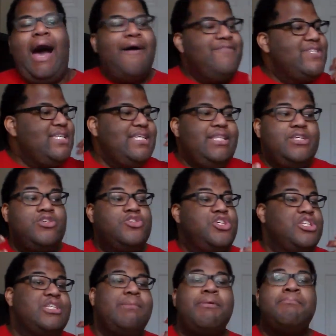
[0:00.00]
Obviously, these are
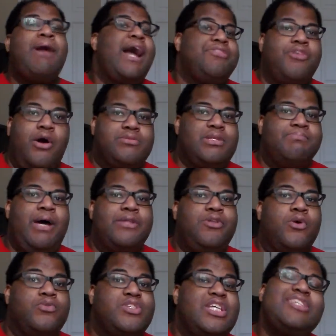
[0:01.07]
just some of my thoughts about
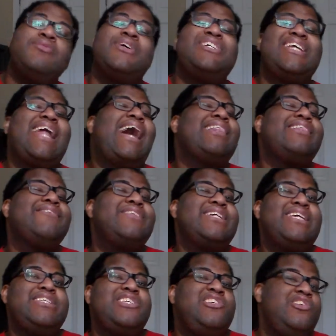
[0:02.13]
the whole situation. I'd love
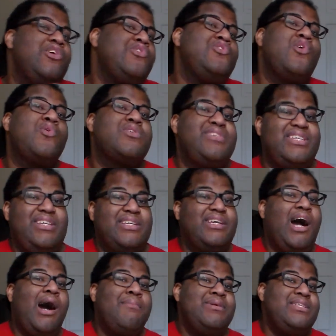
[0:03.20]
to get to know yours in the
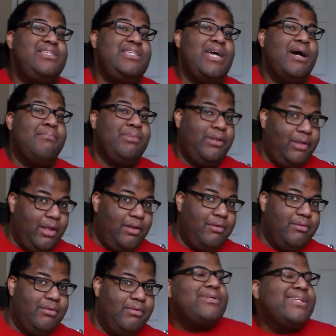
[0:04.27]
comments down
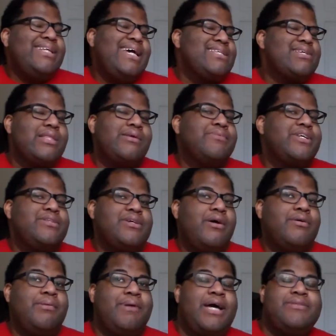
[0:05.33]
below. Really, that's all I want to
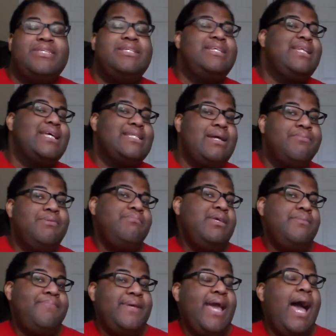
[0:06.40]
talk about. So the next time we
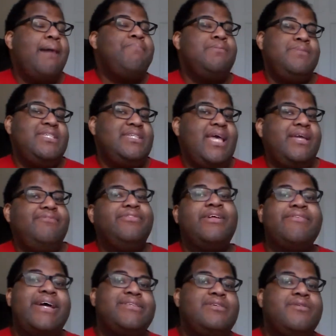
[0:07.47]
meet, be happy, be safe,
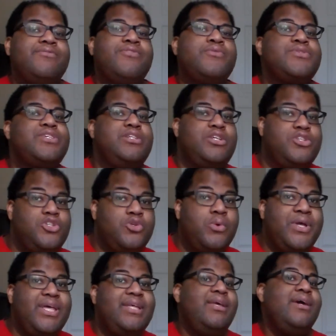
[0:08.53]
live life to the fullest, and
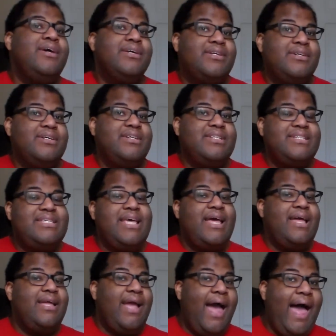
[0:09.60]
enjoy it. Good
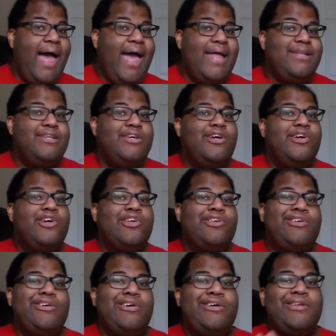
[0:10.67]
day and
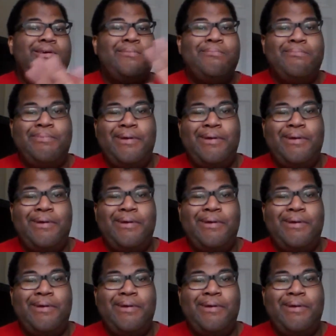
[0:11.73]
good